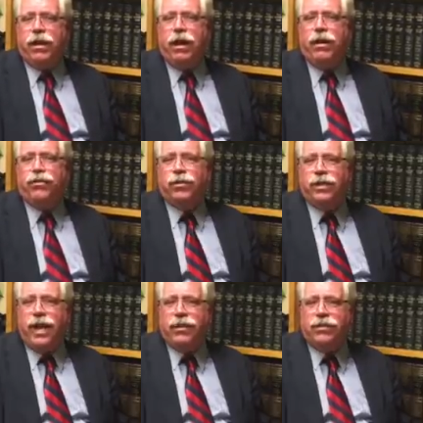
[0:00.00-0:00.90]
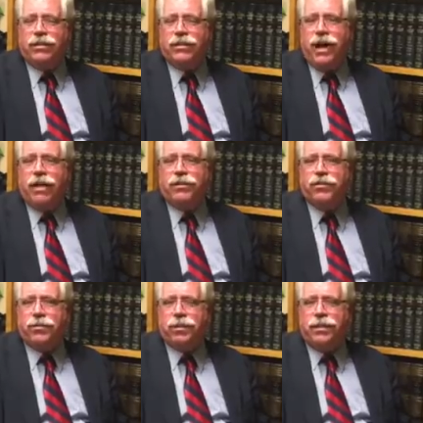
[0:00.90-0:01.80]
$100,000
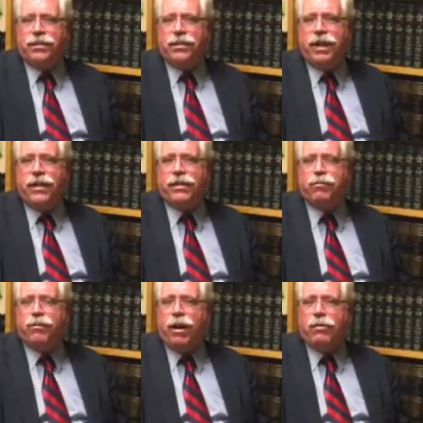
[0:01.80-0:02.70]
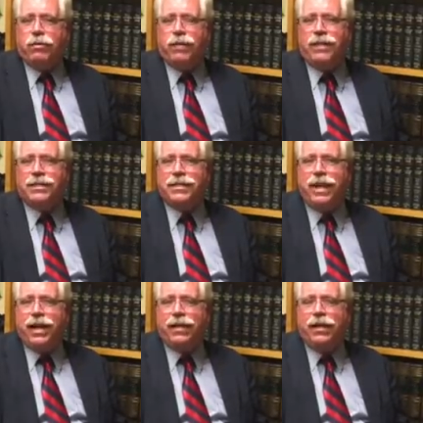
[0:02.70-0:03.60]
from the estate, there probably is
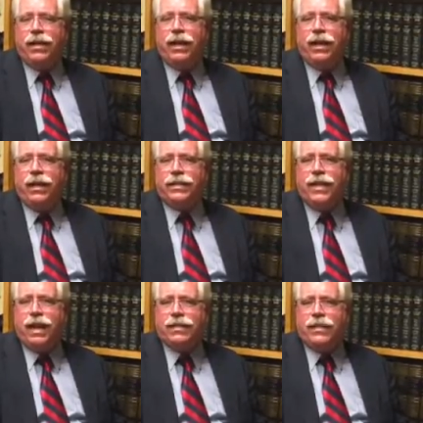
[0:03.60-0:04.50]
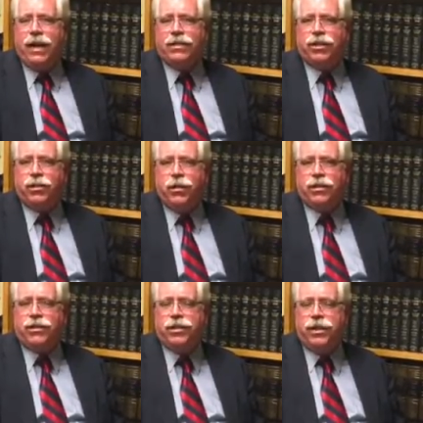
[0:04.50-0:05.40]
not a tax
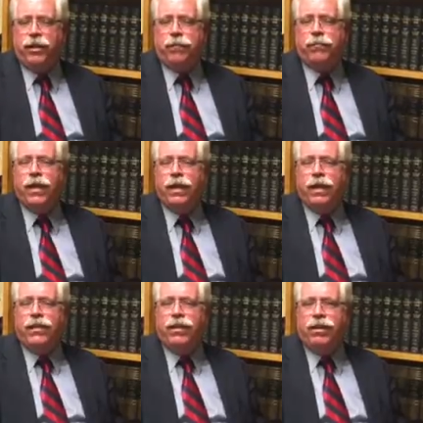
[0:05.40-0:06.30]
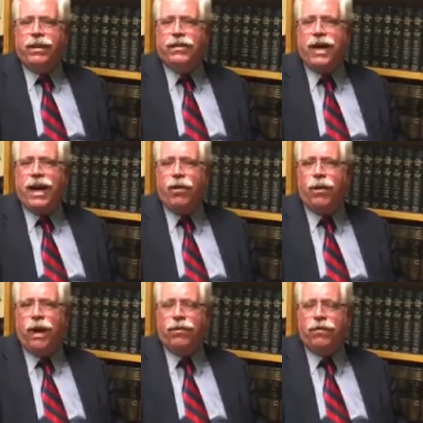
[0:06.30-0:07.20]
consequence to you. There is,
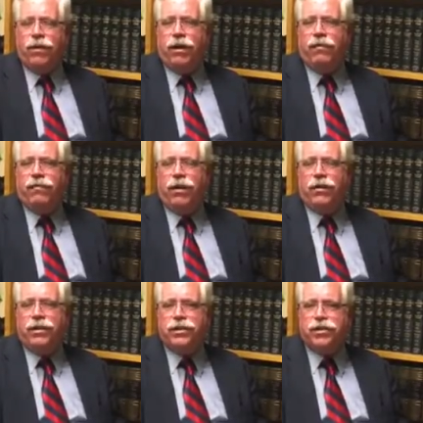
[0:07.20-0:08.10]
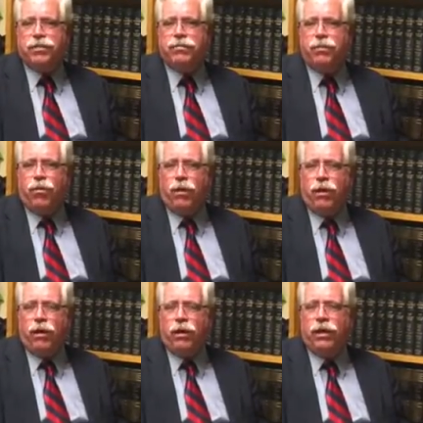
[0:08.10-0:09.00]
however, a very
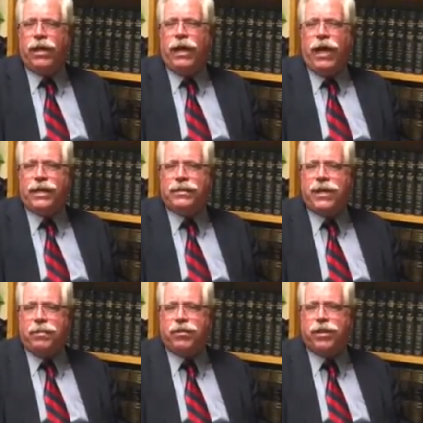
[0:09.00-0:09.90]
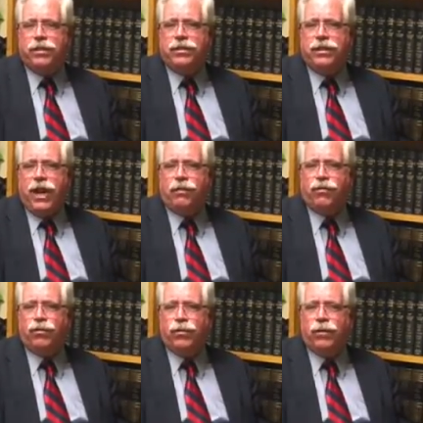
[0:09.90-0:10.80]
small exception to that
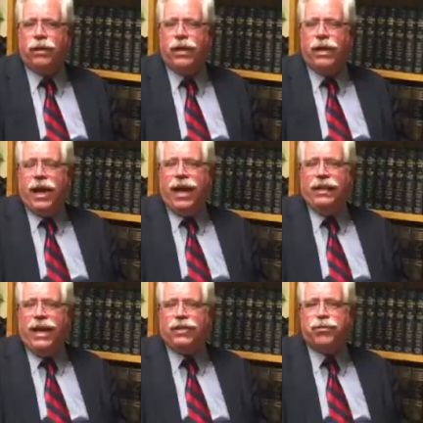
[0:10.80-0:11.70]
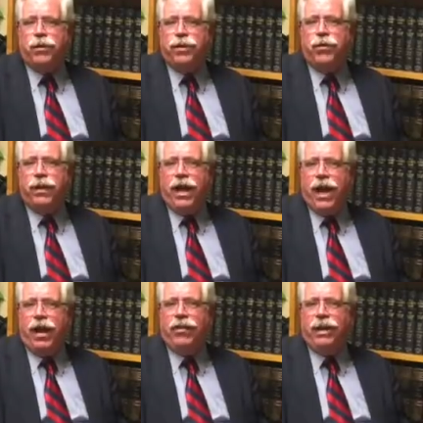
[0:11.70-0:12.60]
rule, and that's when you
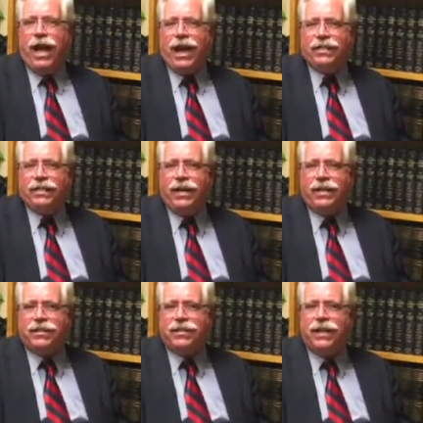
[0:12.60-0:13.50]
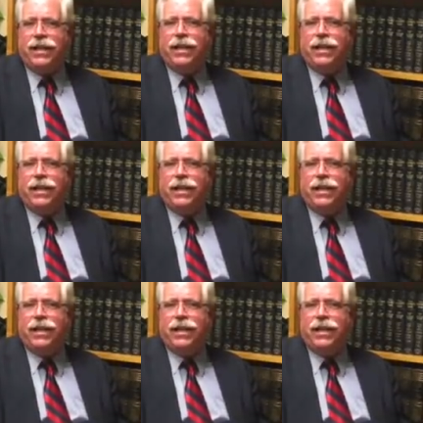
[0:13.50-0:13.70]
inherit assets